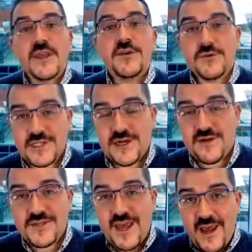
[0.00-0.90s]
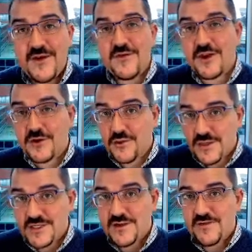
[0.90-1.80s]
yourself to have an
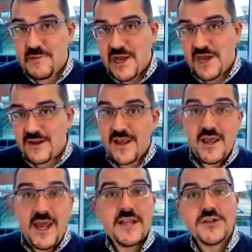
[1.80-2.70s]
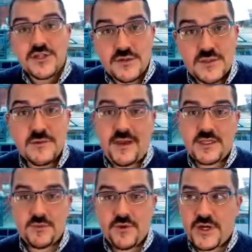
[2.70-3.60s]
inquisitive mind and just do some
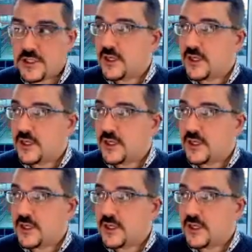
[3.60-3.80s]
exploration.